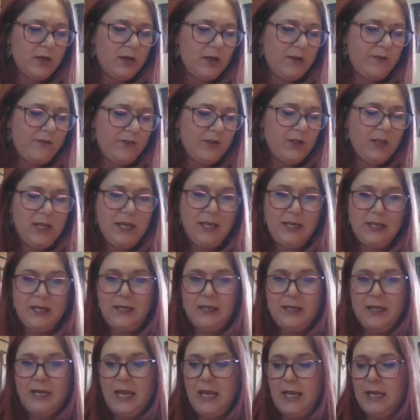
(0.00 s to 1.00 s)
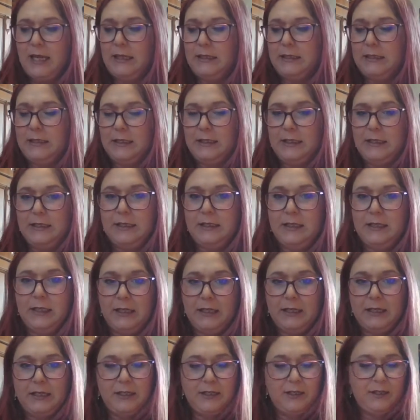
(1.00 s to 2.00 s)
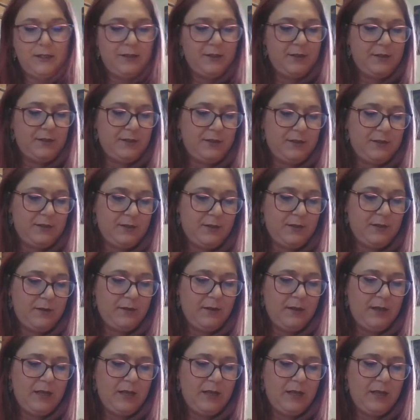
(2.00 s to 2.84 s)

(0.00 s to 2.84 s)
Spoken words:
I feel like Caitlin is